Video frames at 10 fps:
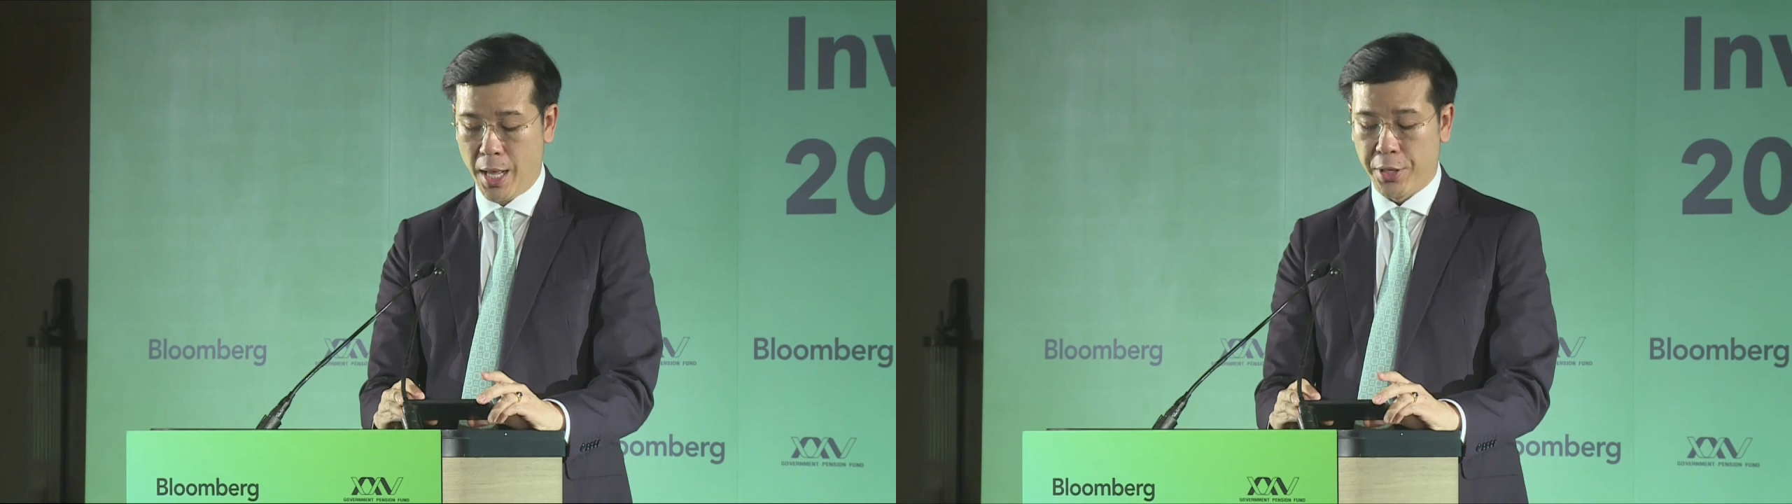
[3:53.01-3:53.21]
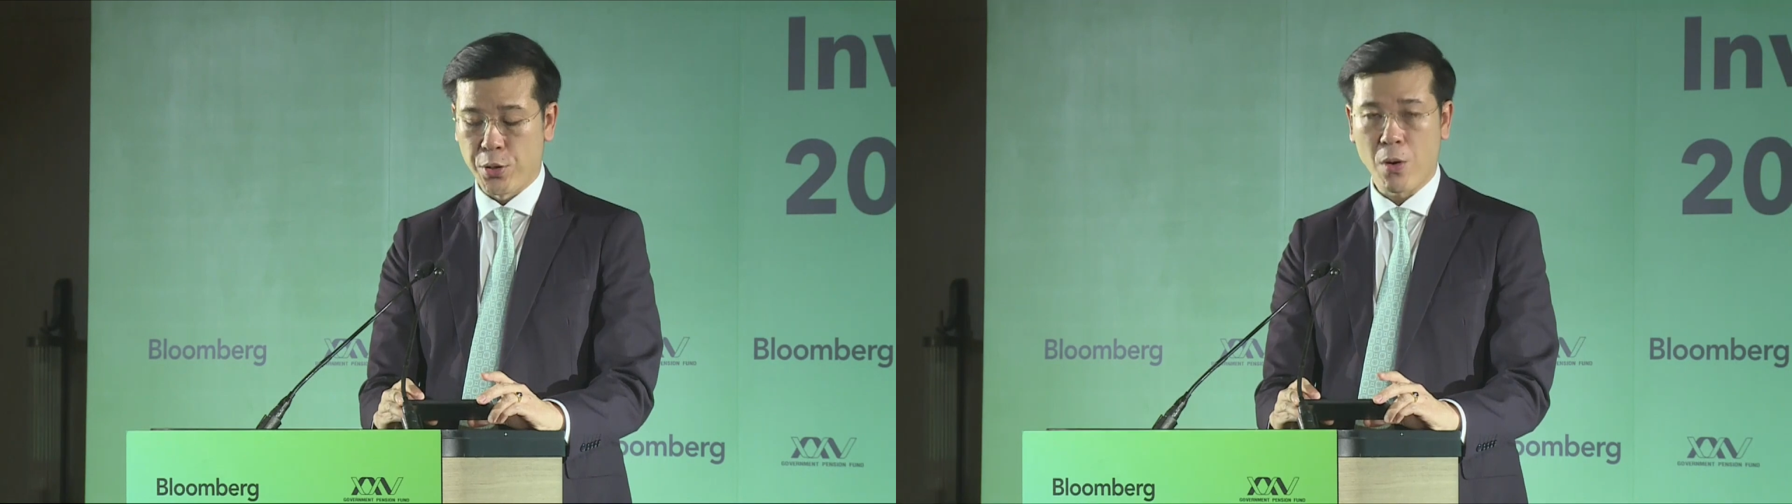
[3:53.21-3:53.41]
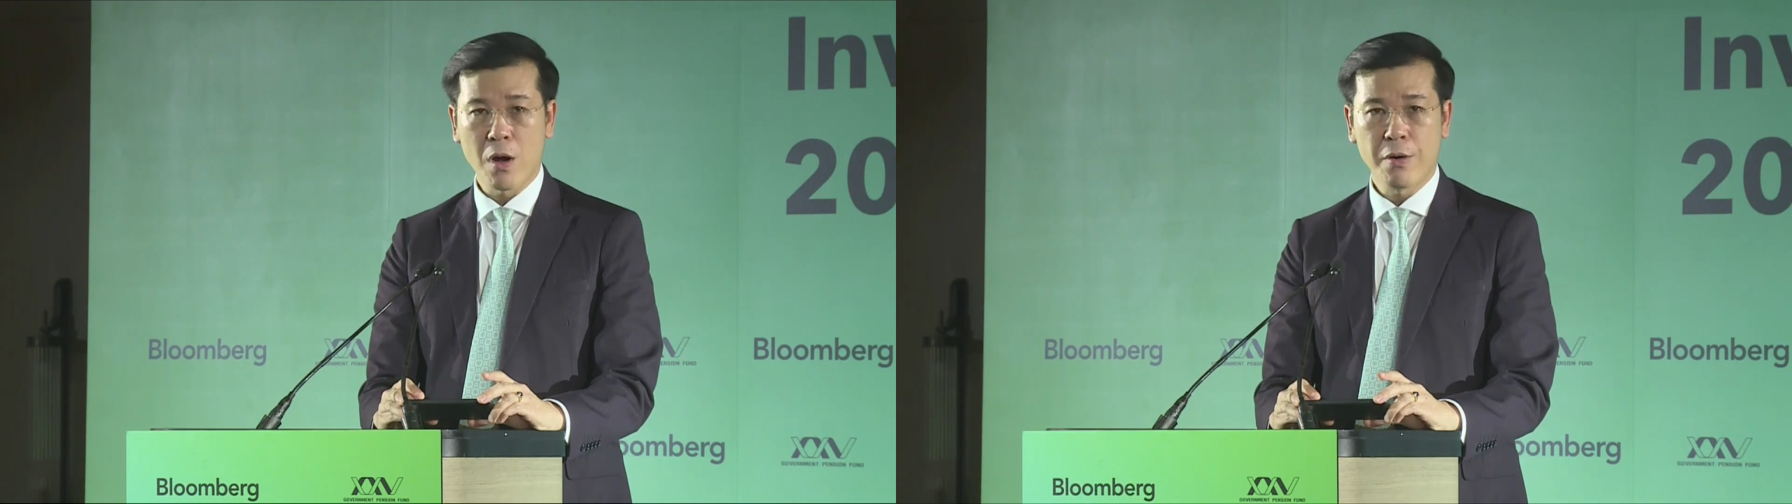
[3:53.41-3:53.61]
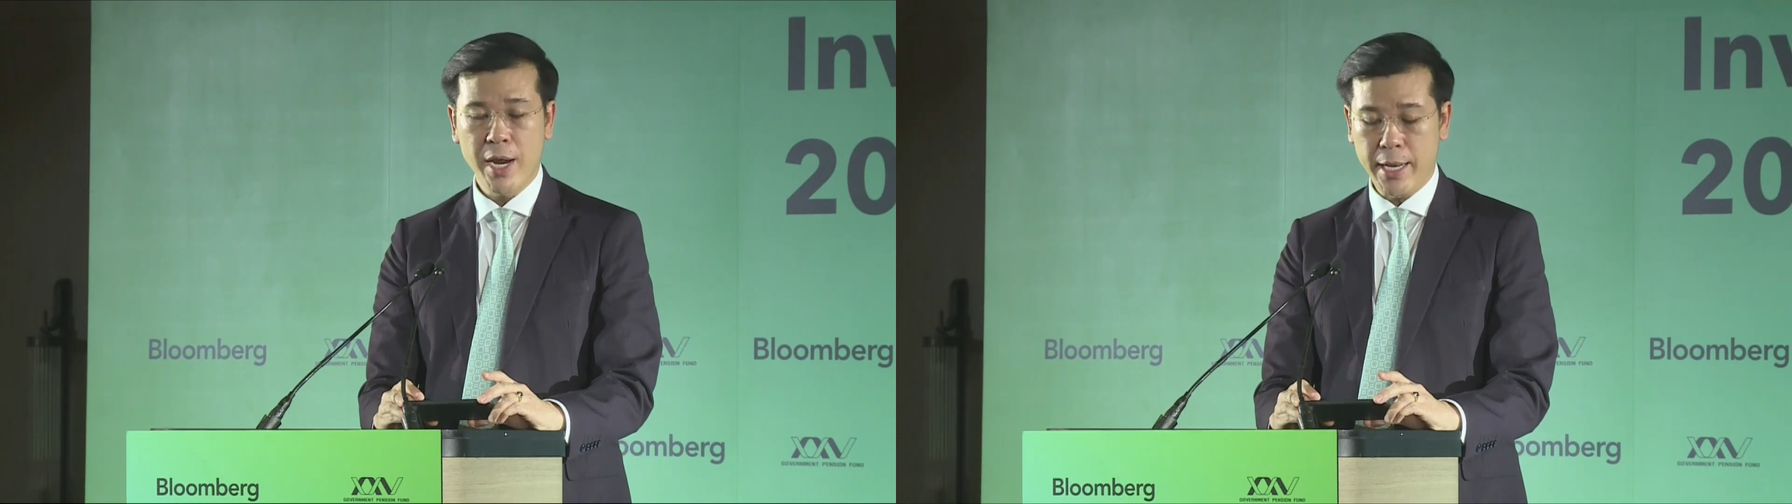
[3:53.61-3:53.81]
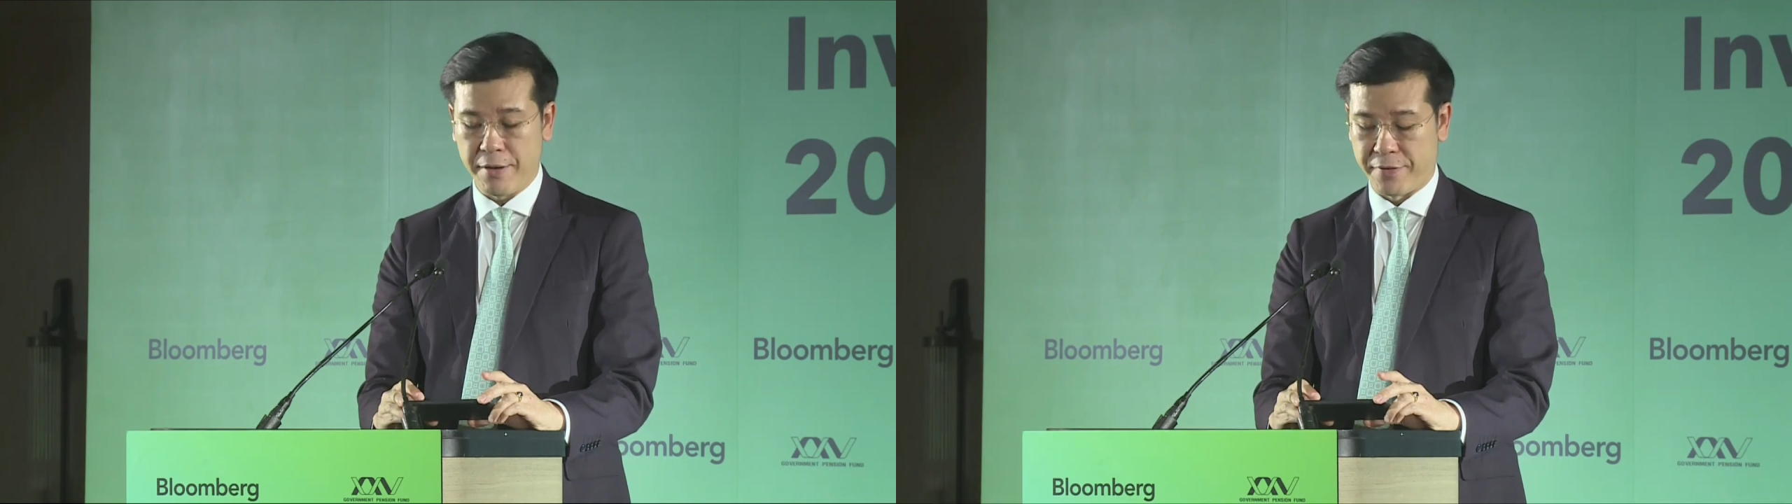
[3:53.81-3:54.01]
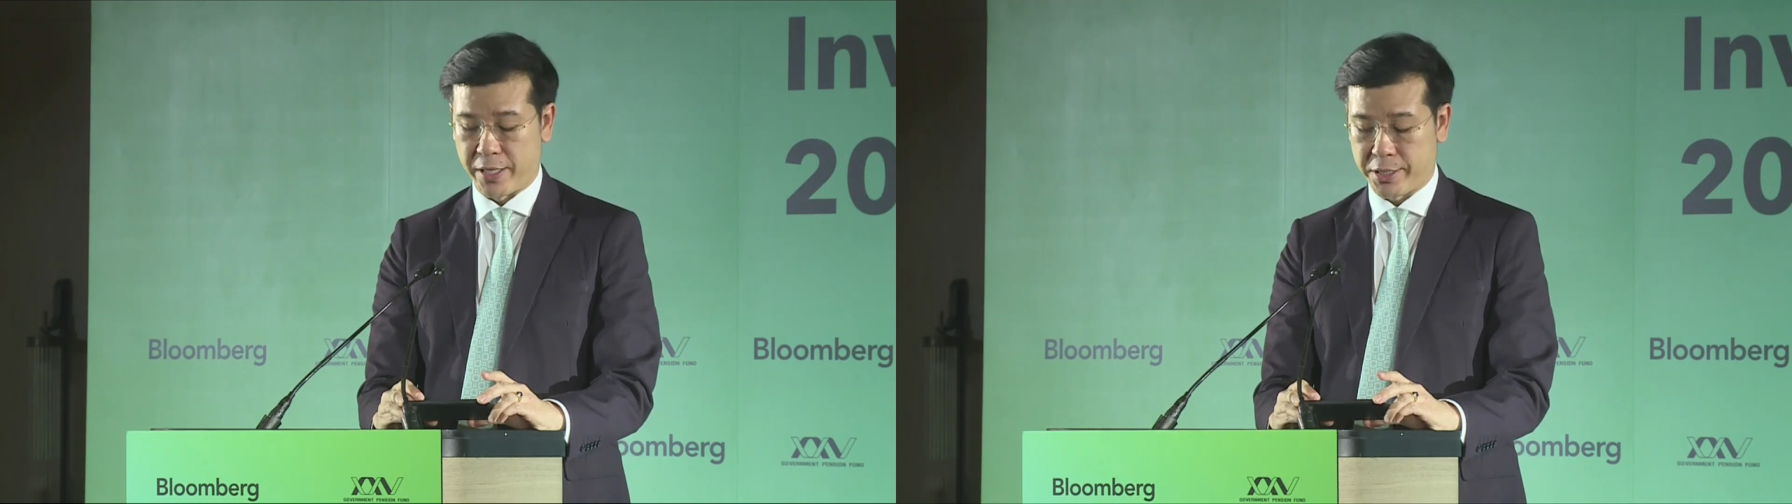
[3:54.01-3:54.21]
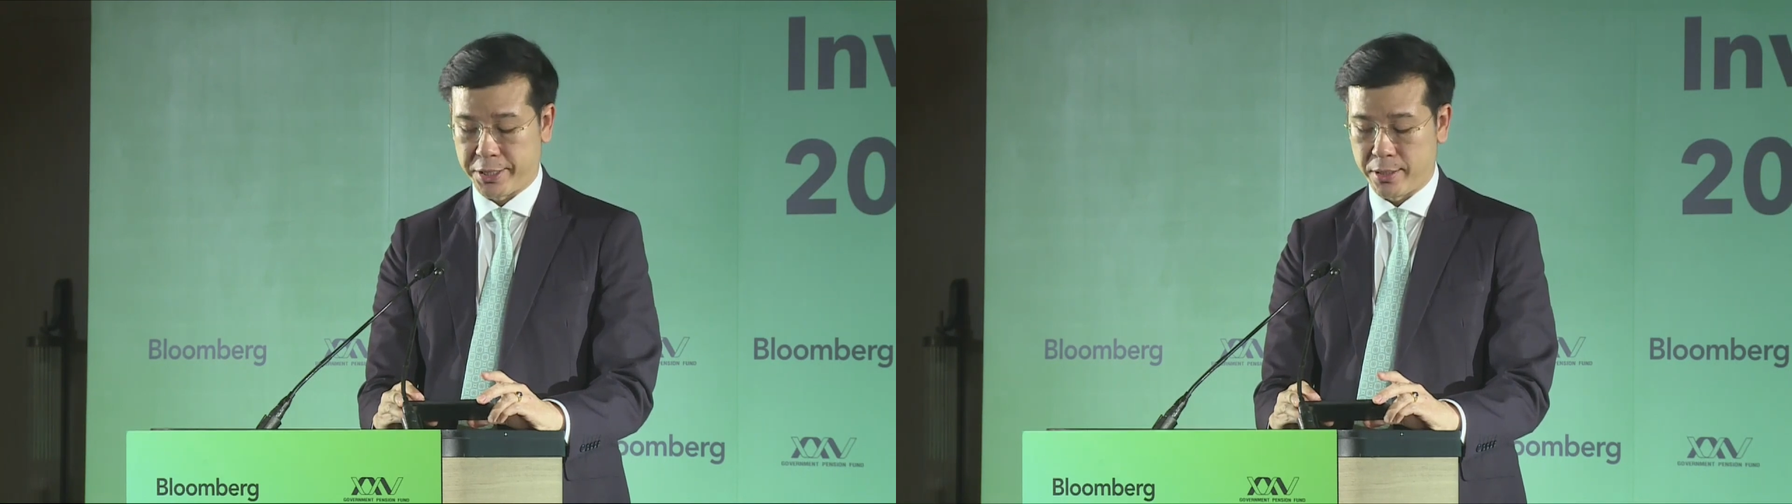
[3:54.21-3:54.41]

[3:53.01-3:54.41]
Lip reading: The concrete efforts